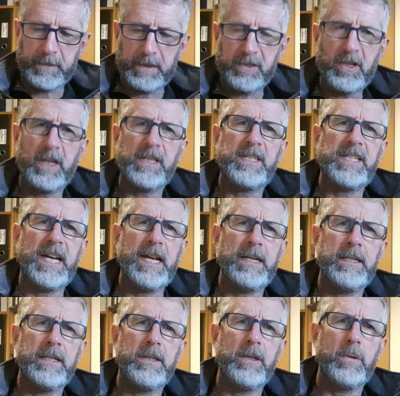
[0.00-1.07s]
Size
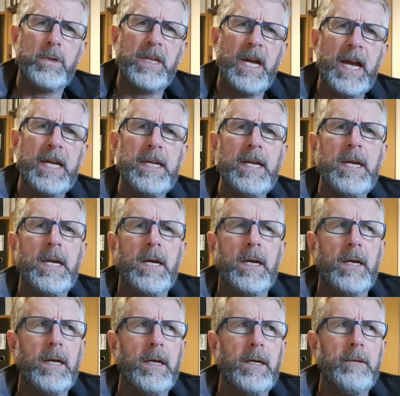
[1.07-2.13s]
10 UK.
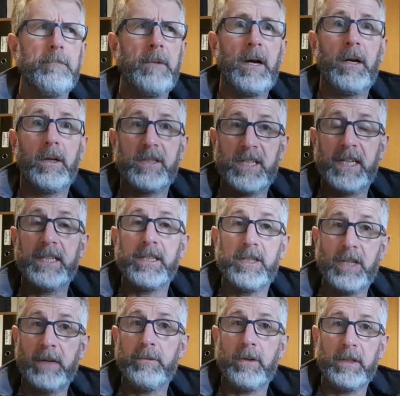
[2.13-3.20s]
I take
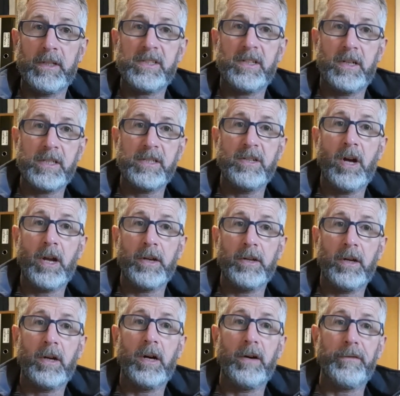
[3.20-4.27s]
generally a size
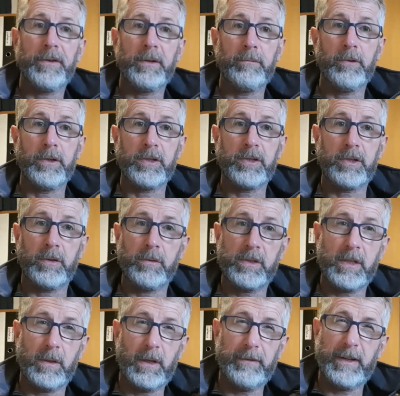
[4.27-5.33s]
9.5 in a running shoe,
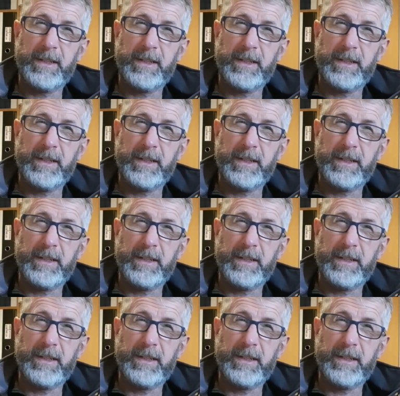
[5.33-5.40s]
so I've